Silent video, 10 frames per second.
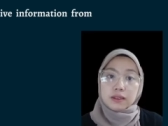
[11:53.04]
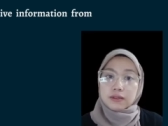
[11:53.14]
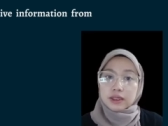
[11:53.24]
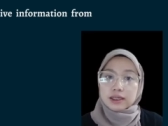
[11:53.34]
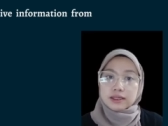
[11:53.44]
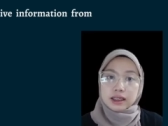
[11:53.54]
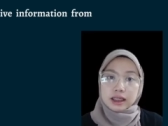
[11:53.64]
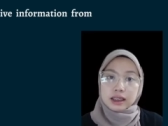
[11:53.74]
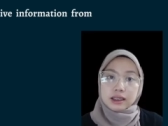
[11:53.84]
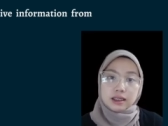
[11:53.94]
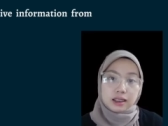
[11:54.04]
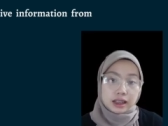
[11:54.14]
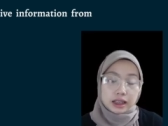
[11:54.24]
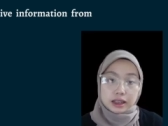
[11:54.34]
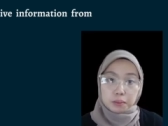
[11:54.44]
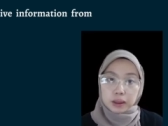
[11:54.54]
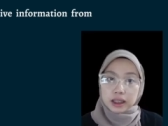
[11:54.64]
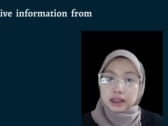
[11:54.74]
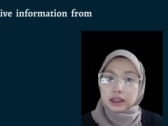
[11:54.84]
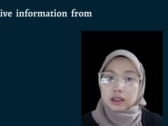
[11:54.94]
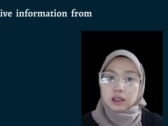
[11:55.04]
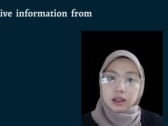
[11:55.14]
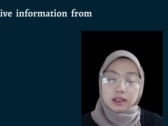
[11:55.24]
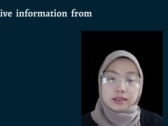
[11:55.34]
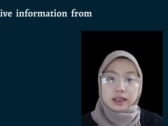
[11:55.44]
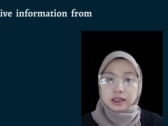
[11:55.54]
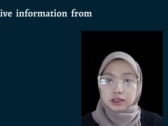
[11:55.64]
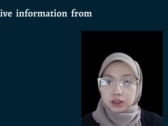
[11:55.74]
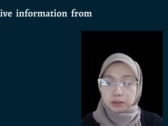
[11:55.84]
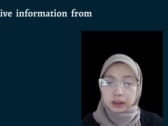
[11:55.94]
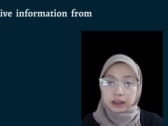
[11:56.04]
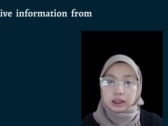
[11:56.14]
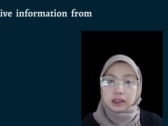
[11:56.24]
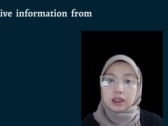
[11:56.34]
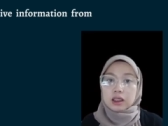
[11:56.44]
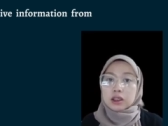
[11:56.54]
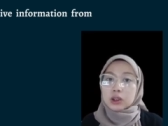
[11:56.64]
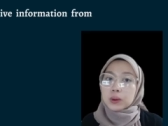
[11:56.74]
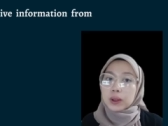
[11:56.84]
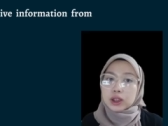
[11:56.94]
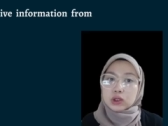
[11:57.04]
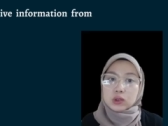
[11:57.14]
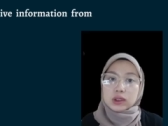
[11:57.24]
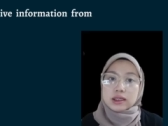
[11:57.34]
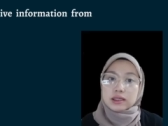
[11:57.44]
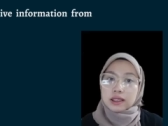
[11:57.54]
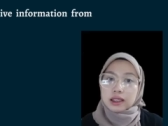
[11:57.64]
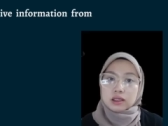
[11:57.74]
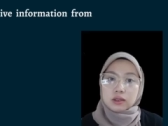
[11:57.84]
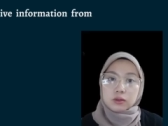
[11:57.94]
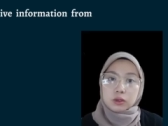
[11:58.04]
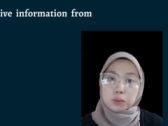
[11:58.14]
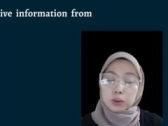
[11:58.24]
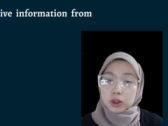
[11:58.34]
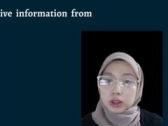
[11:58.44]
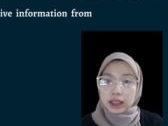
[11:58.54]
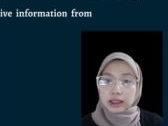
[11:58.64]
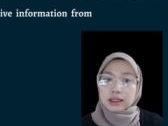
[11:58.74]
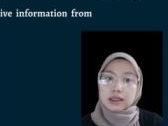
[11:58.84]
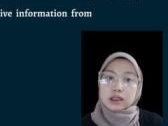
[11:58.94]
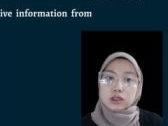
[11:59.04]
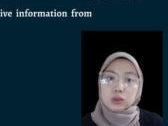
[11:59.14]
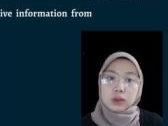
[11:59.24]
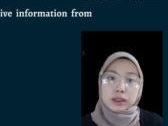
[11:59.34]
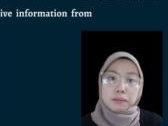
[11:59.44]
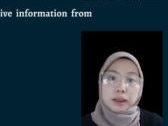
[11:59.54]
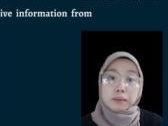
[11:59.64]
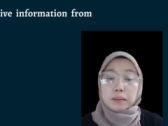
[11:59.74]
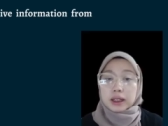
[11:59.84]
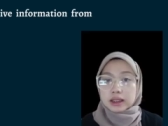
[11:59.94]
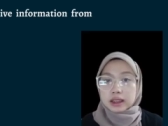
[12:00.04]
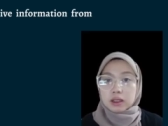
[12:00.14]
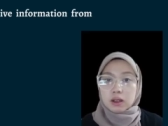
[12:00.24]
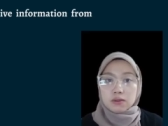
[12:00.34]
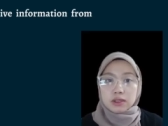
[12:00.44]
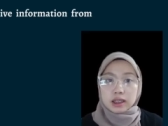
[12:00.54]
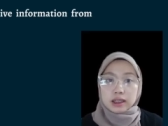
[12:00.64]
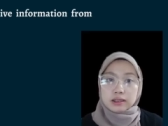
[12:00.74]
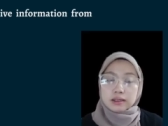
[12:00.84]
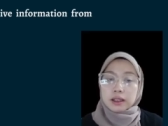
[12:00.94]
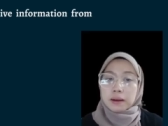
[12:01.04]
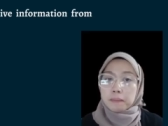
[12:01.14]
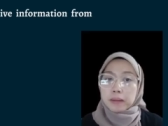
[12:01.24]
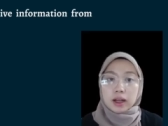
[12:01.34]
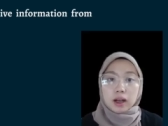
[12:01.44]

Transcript: Firstly, independent cost estimate. To ensure a successful project is to limit project overruns by